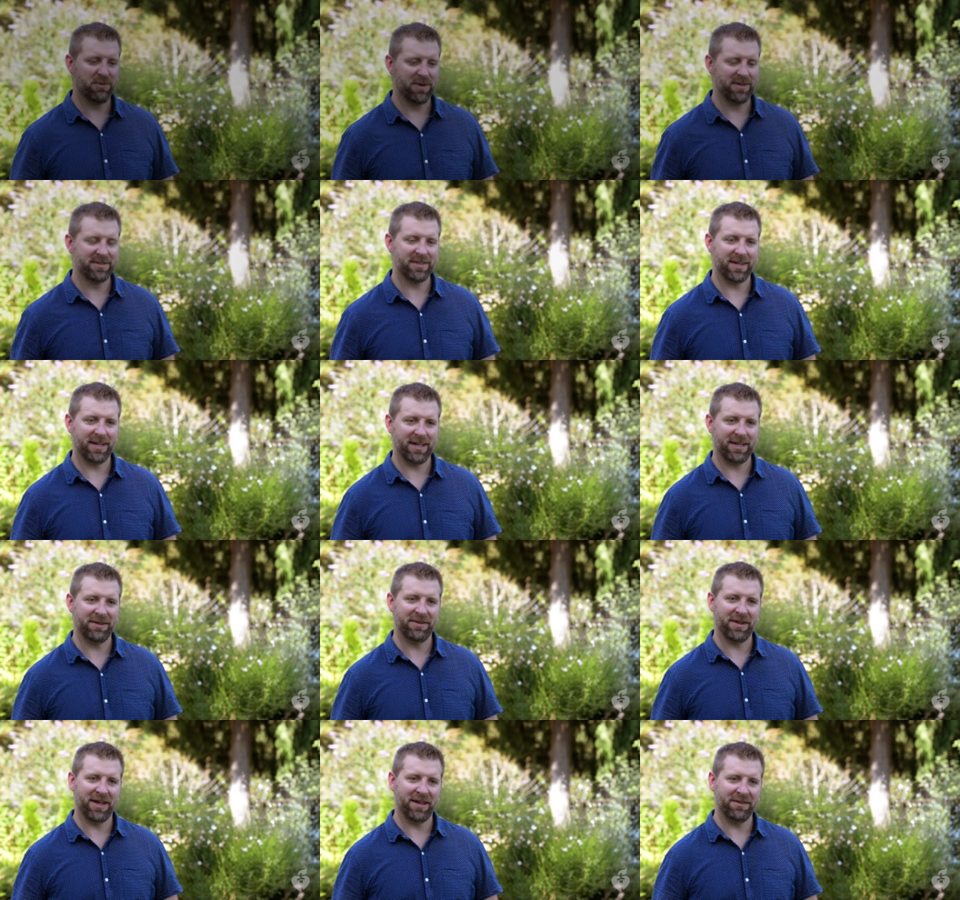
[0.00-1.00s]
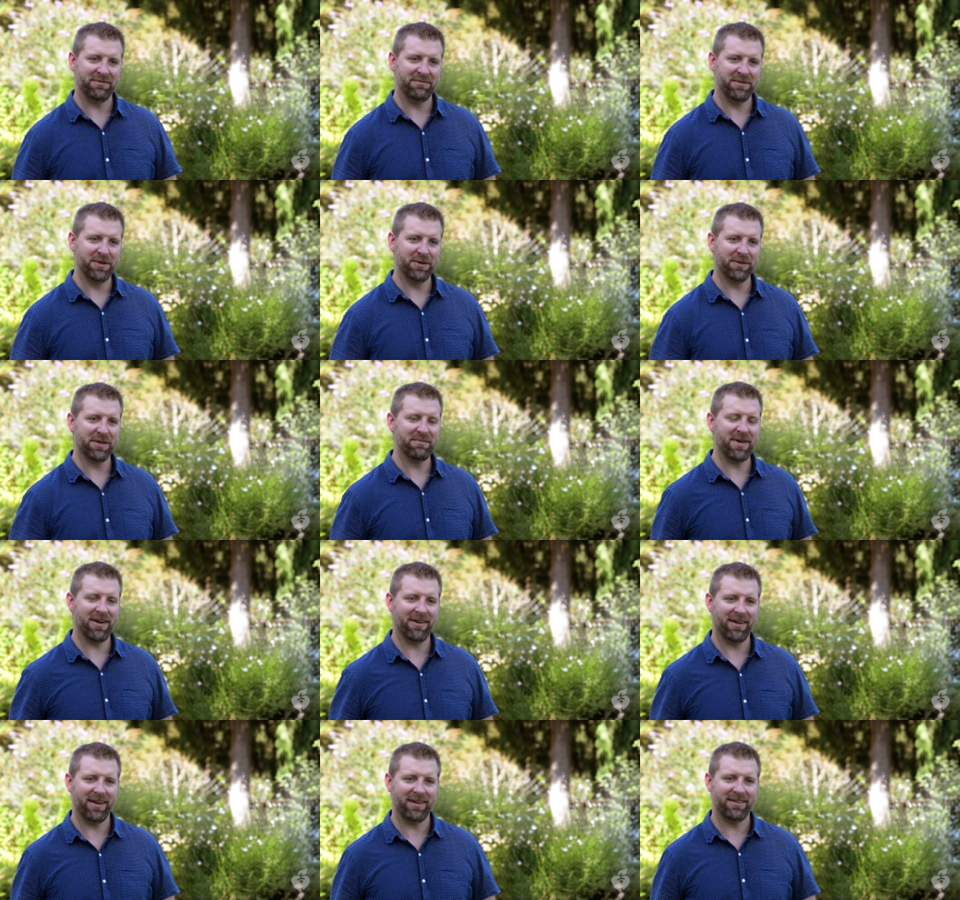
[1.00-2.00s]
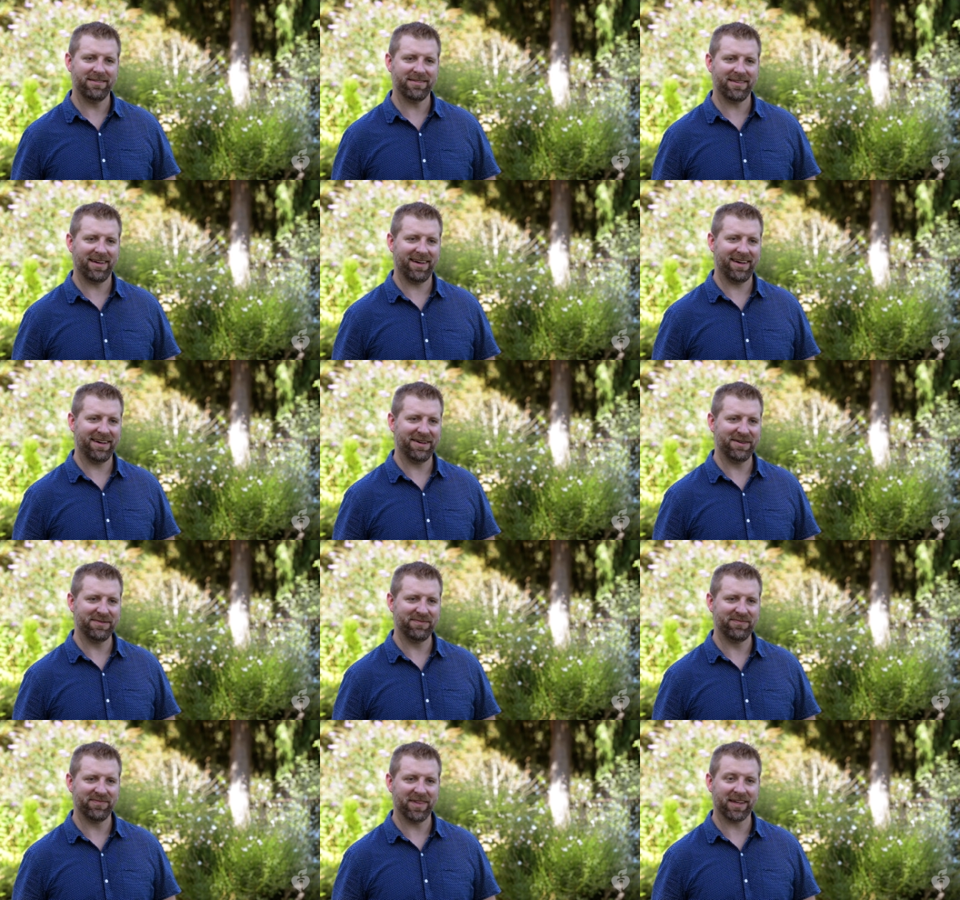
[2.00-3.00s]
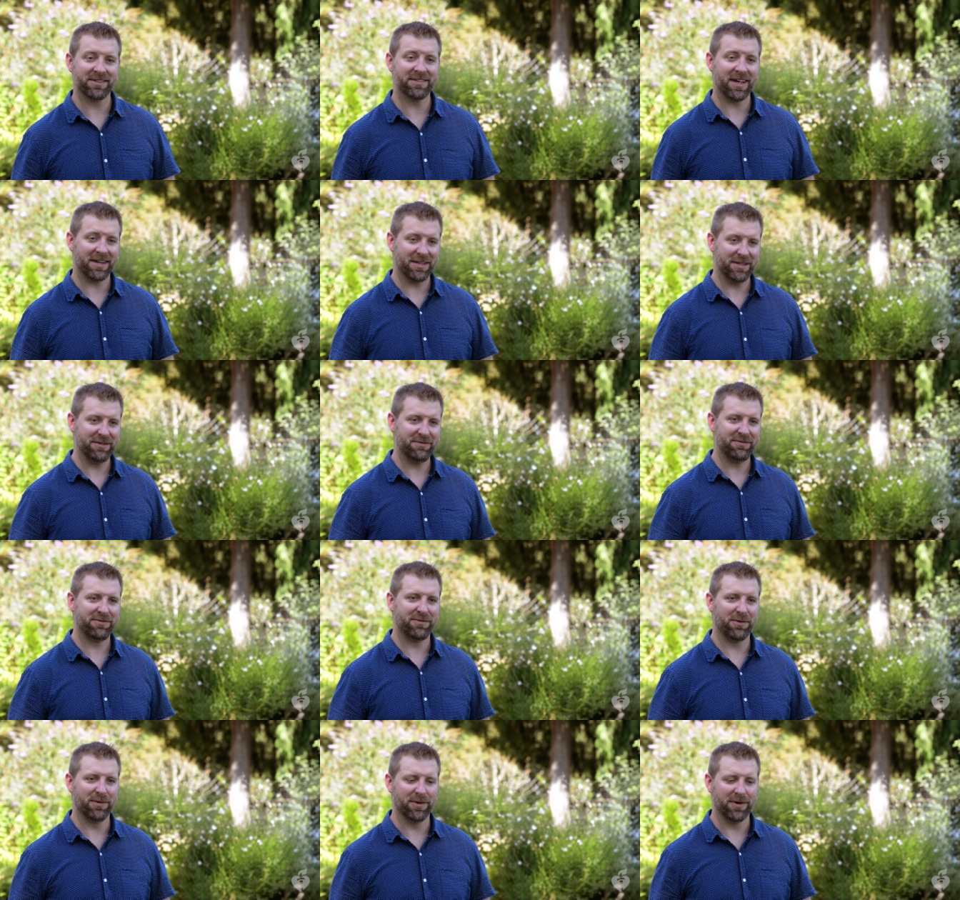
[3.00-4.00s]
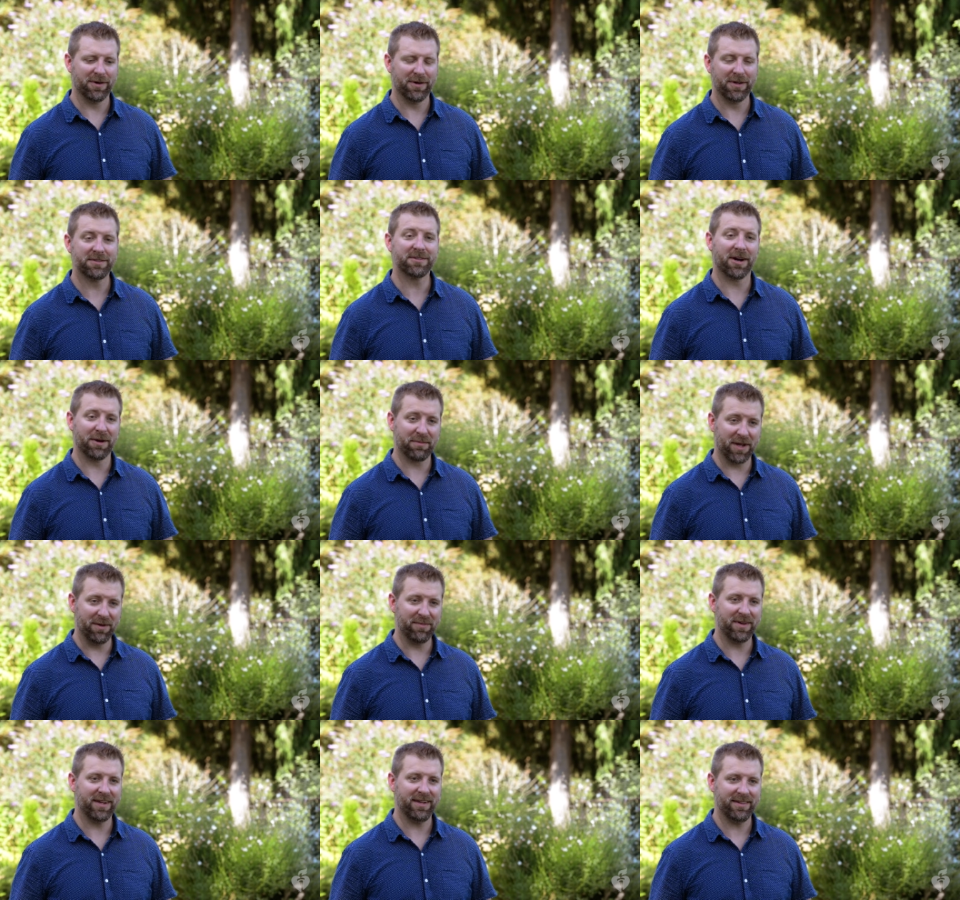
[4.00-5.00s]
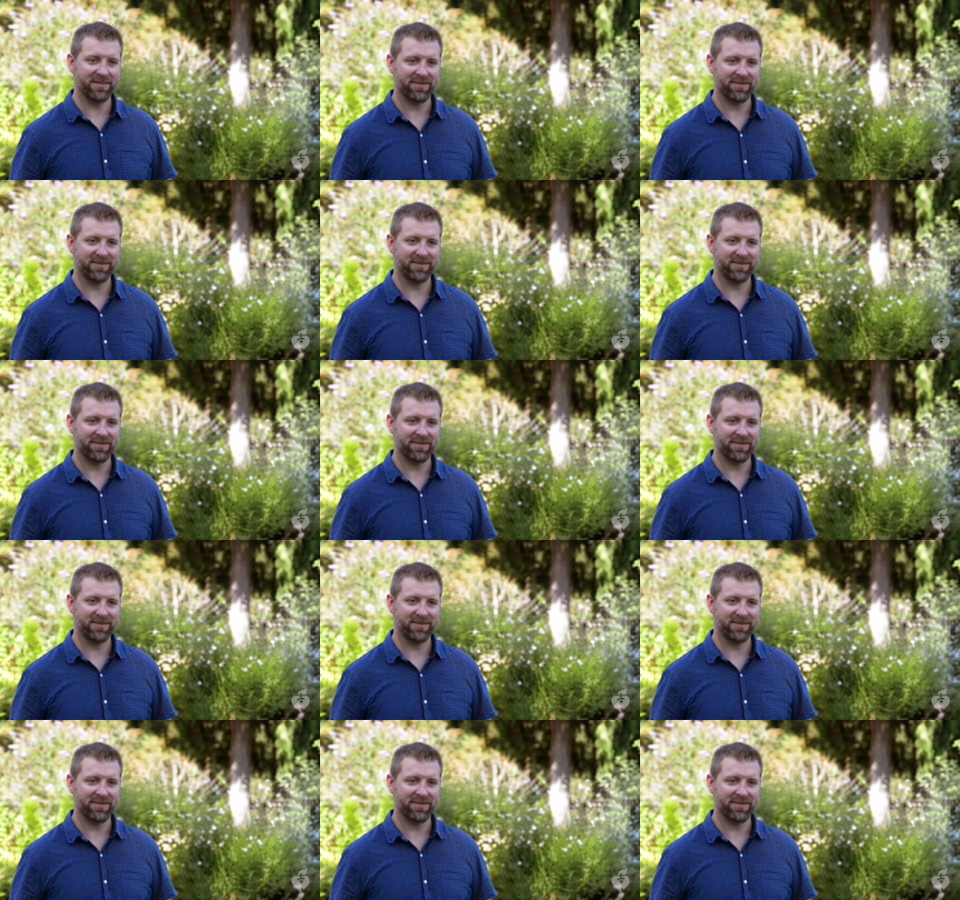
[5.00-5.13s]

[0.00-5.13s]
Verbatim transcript: was a, a newly married um, executive for a startup company,